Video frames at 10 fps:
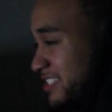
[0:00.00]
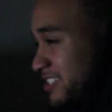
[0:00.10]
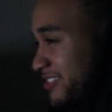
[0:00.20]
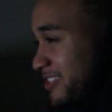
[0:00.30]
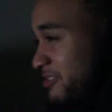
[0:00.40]

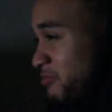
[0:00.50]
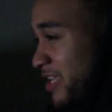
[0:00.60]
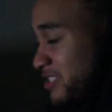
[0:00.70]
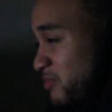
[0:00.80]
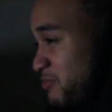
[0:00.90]
So that
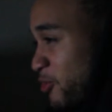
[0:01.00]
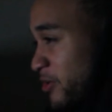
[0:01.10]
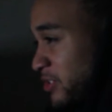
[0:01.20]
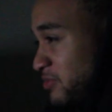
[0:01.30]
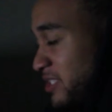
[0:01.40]
makes me
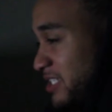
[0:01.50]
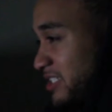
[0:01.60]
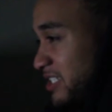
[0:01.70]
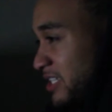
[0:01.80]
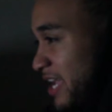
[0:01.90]
more unique
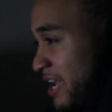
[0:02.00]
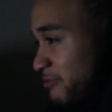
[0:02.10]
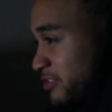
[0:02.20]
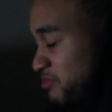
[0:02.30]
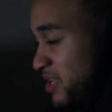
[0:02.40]
than the
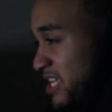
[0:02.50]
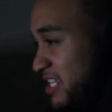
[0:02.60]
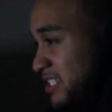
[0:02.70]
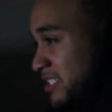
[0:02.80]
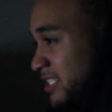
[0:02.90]
average man,